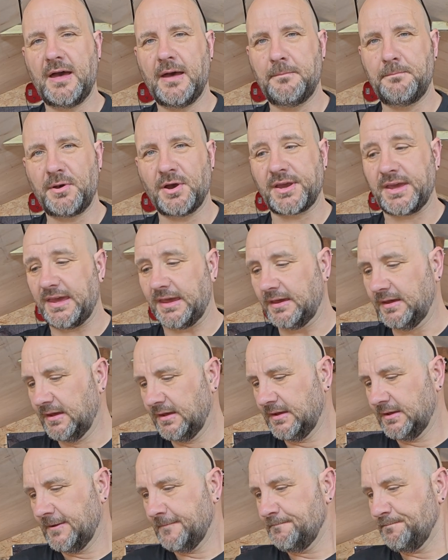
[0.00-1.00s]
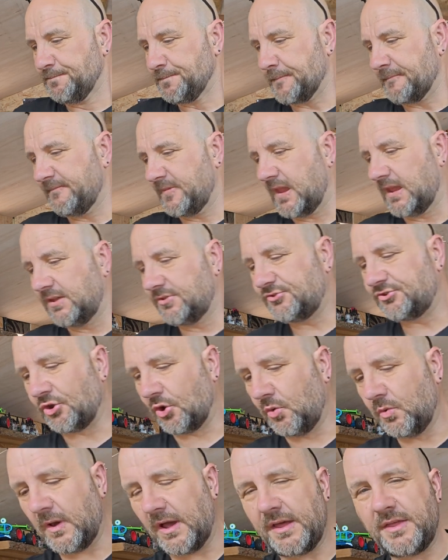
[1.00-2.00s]
buggy.
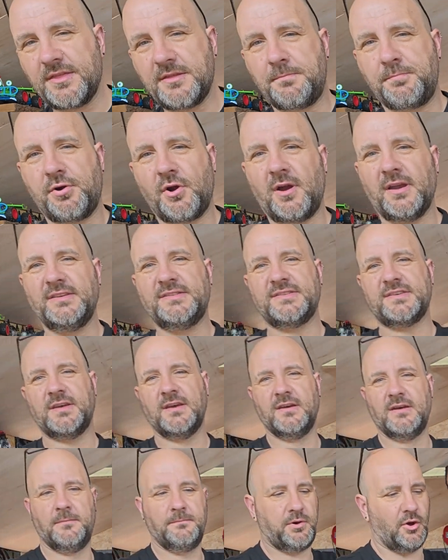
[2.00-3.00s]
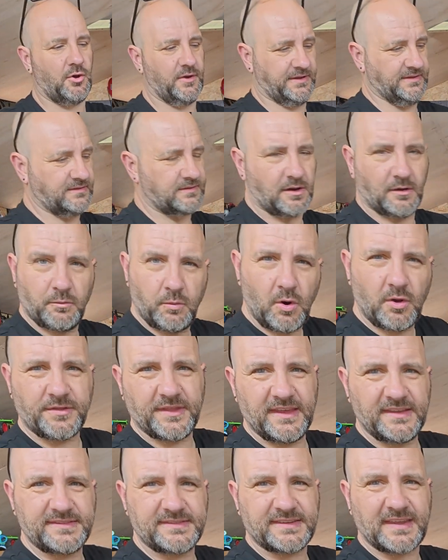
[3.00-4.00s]
So the price point of what
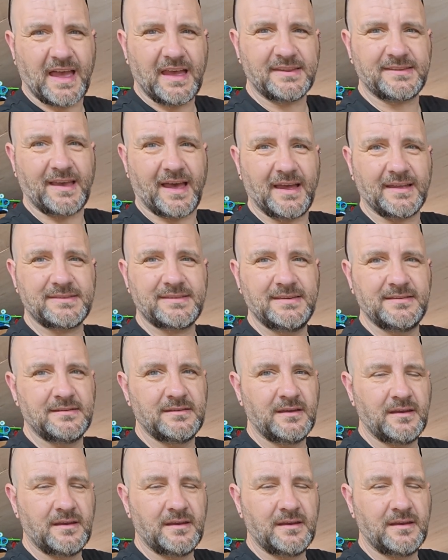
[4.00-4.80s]
this sat at,